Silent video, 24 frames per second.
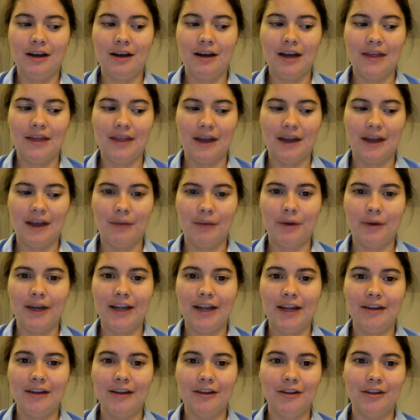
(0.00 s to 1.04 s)
And that
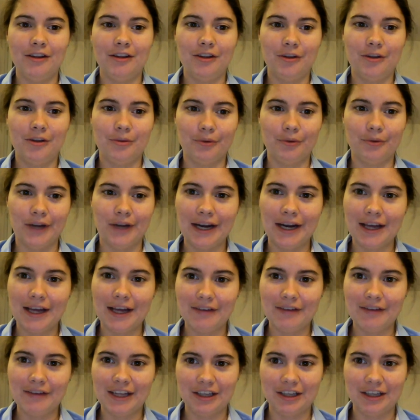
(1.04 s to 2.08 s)
way, you will not have
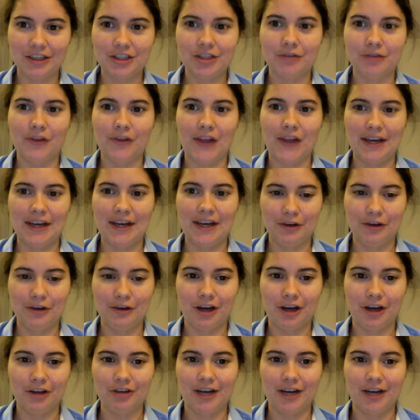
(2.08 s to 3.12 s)
any issues ending your
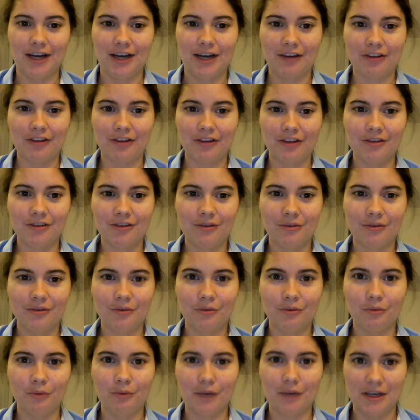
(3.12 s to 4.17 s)
contract
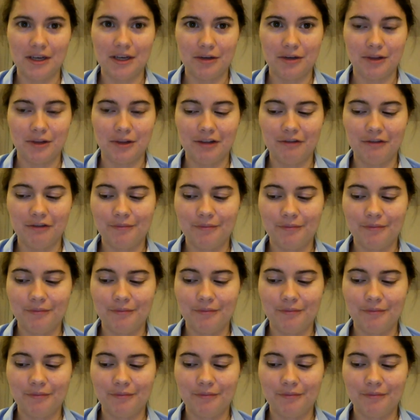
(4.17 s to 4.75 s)
when you leave.